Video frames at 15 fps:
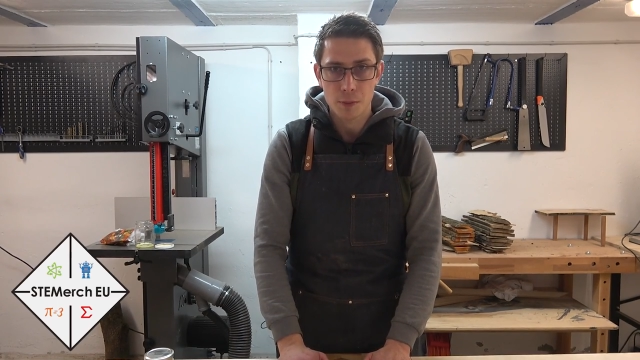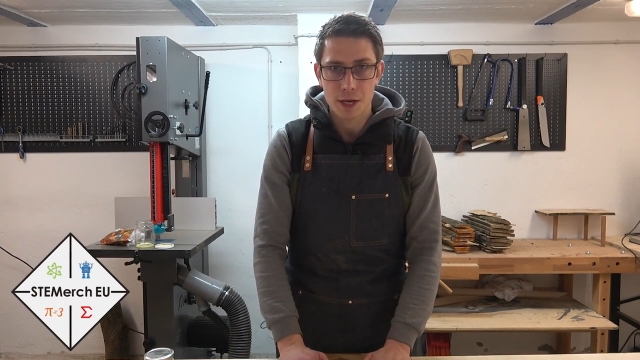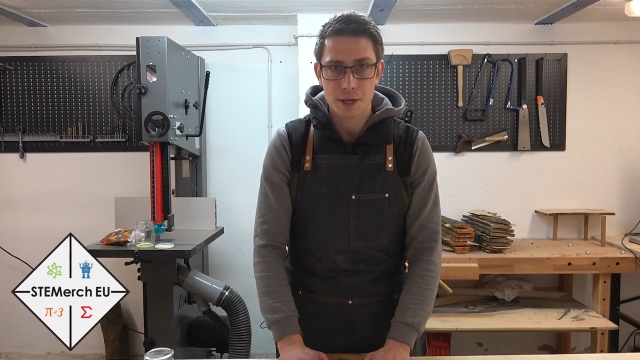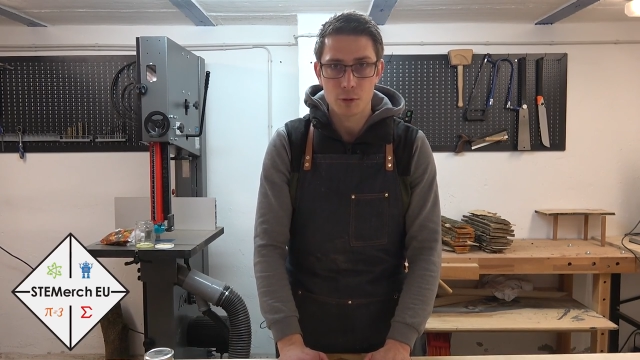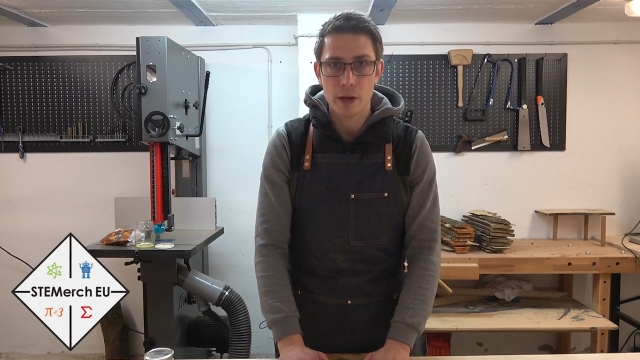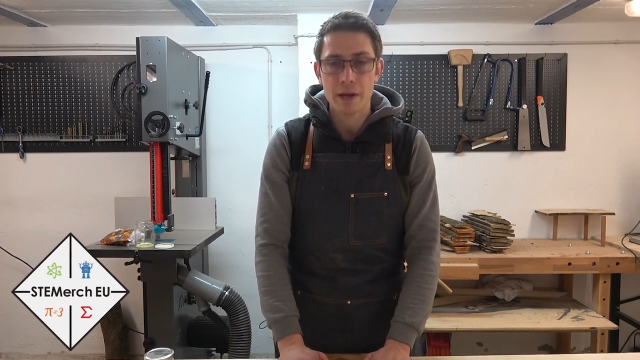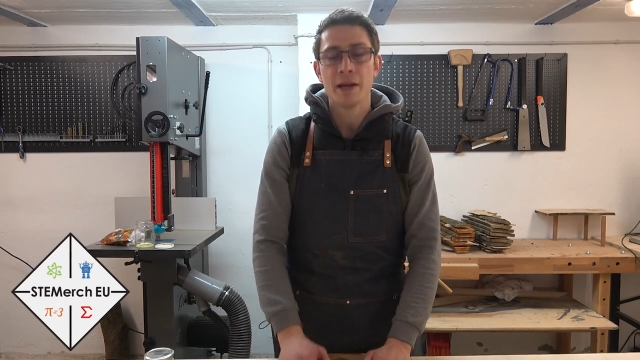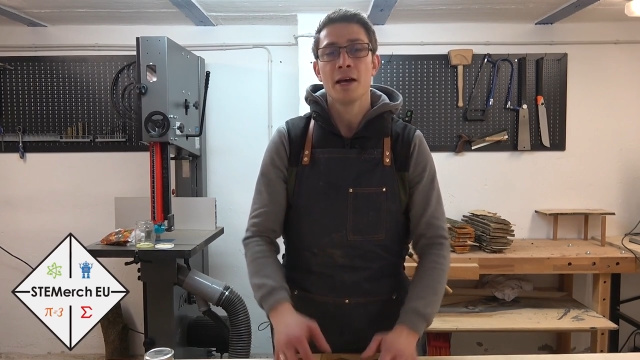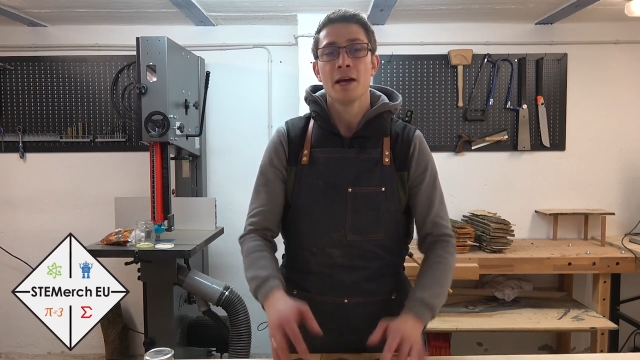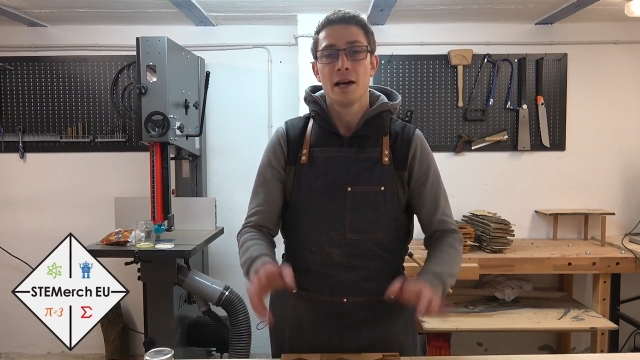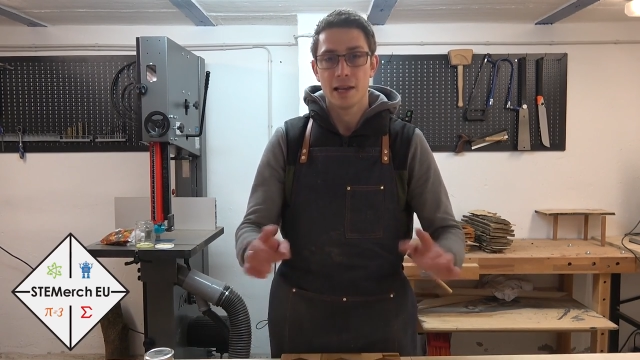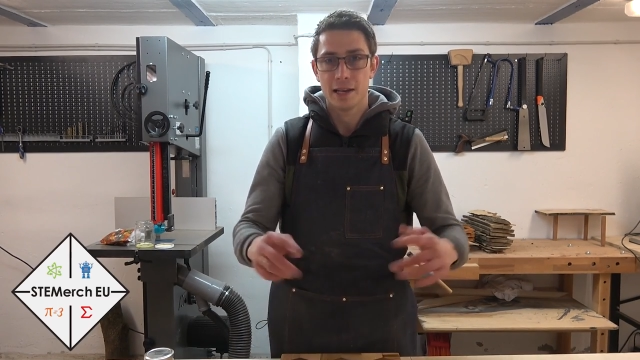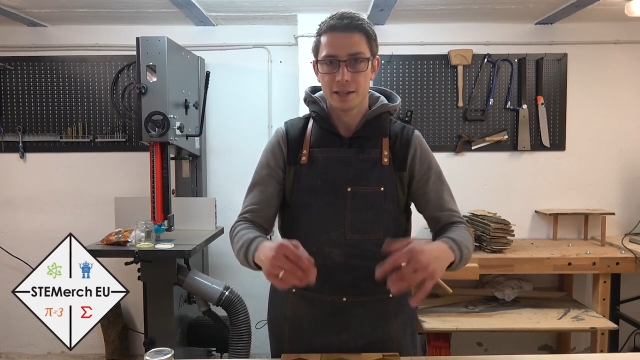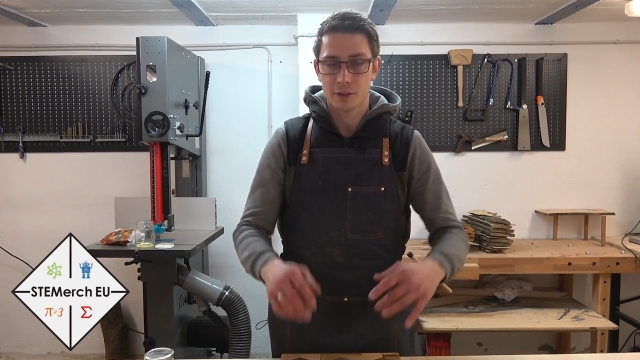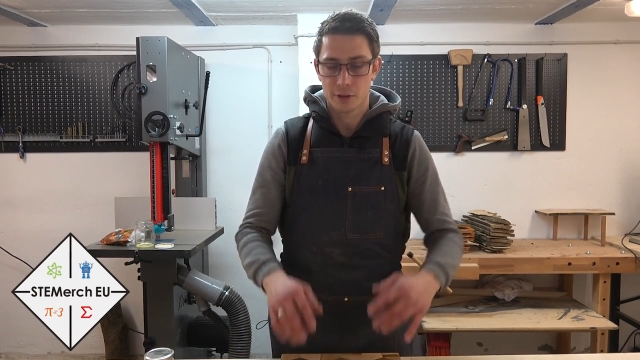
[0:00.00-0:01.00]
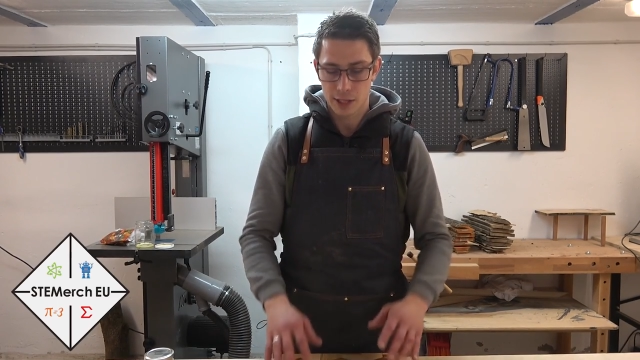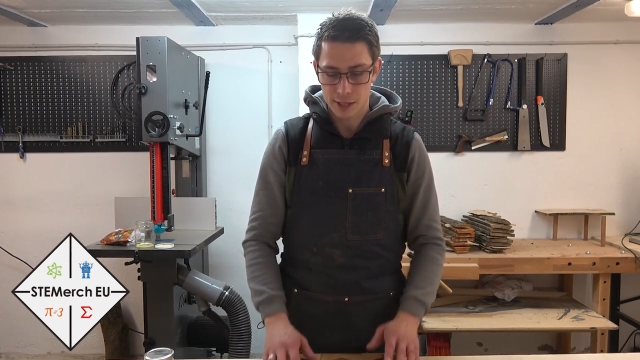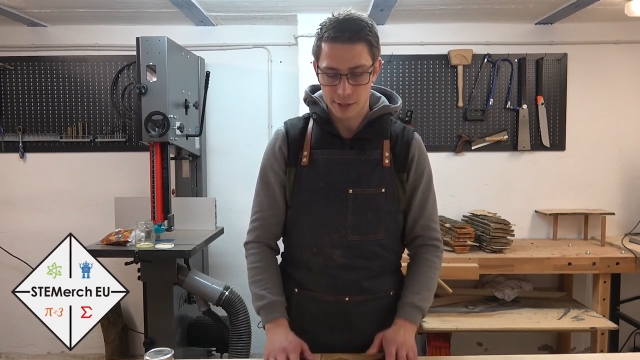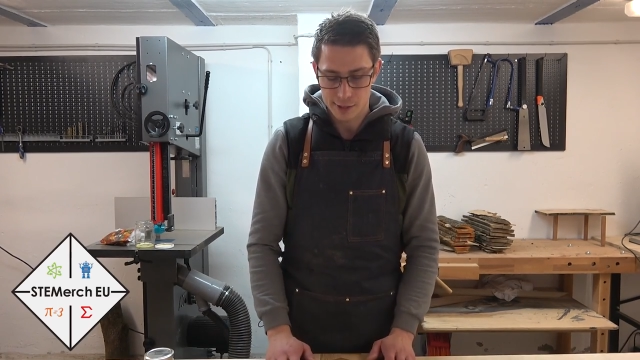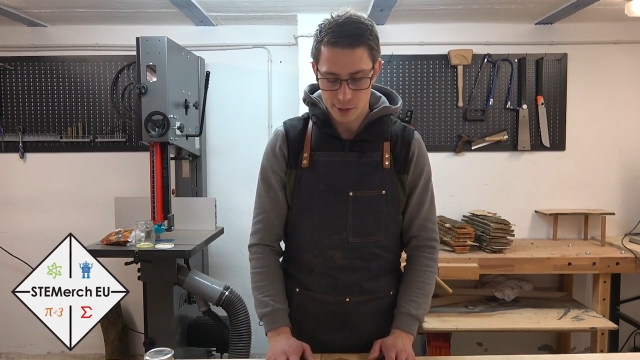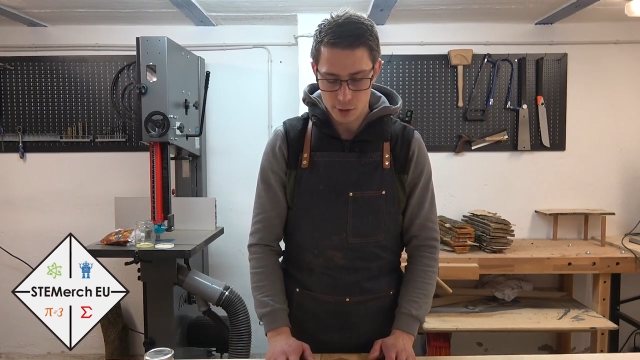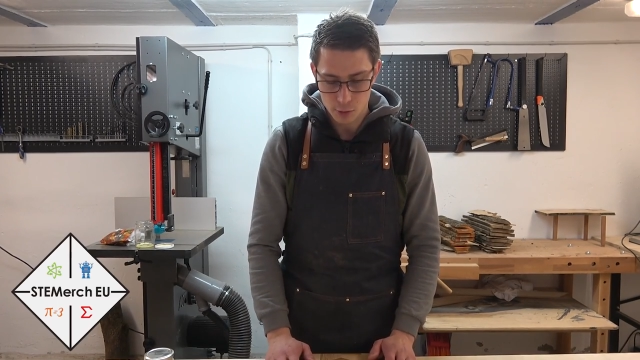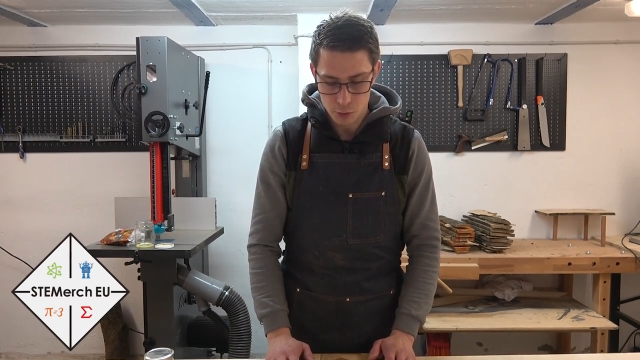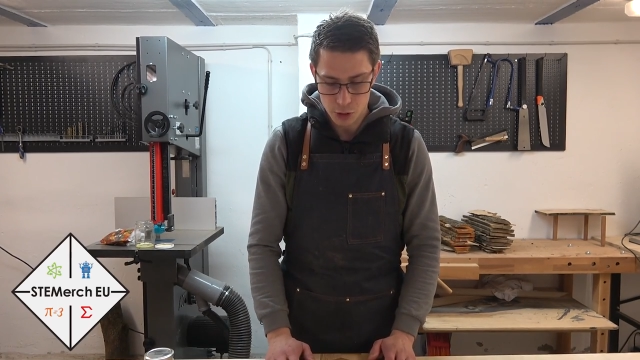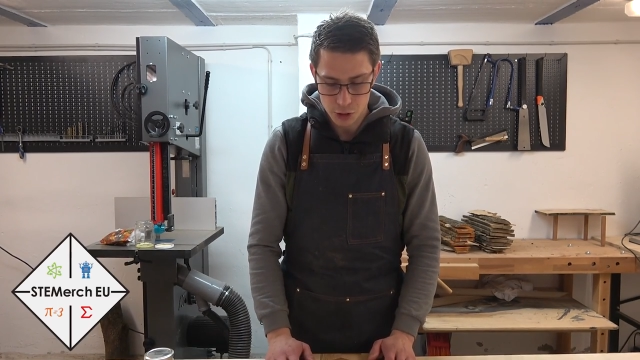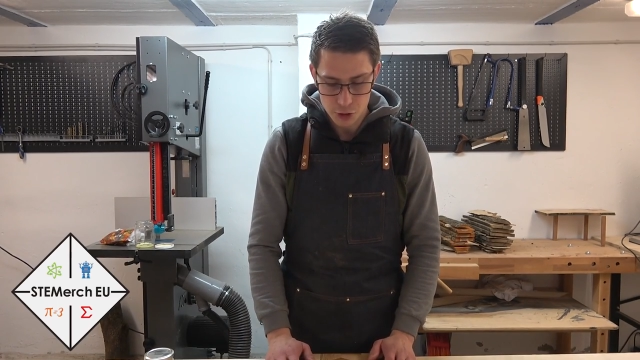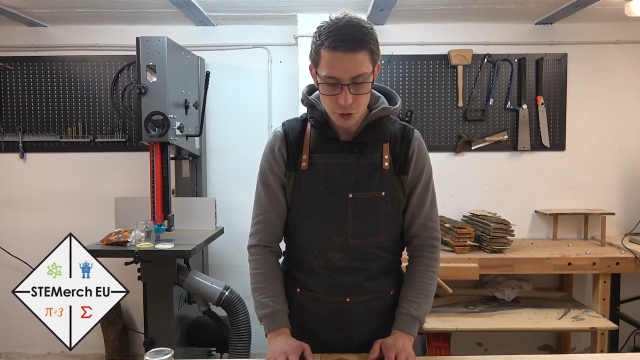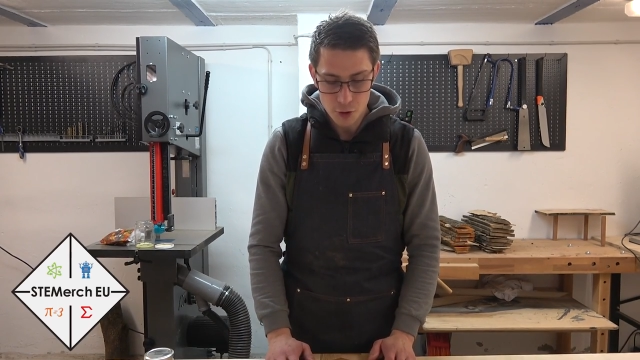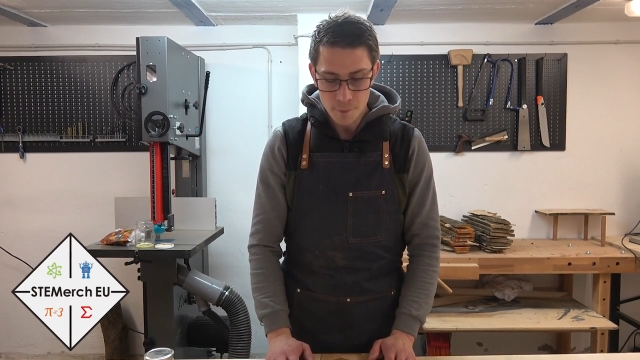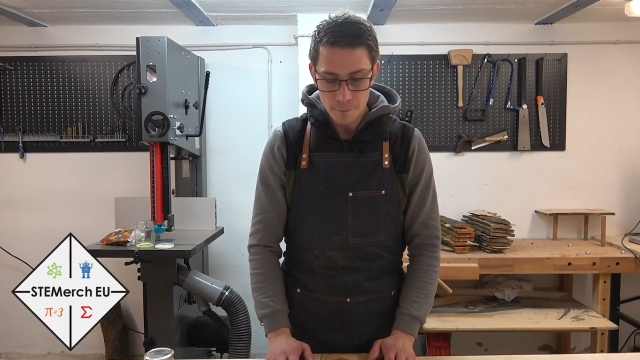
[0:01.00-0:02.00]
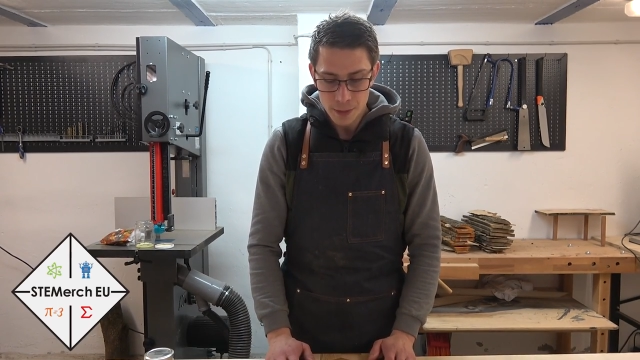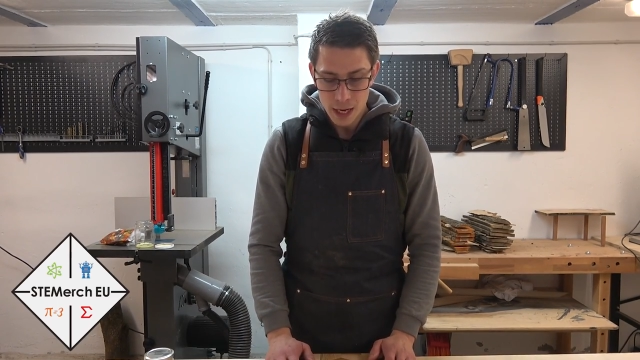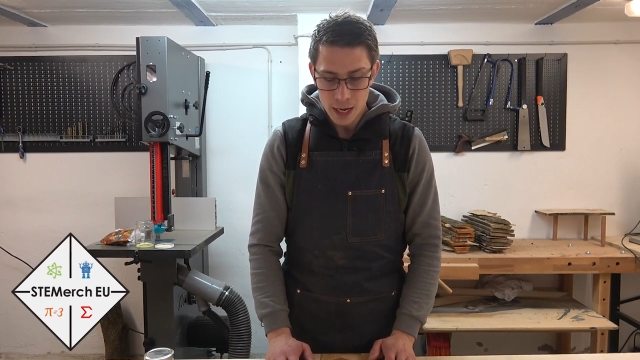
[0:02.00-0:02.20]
by the way, Link down in the description too.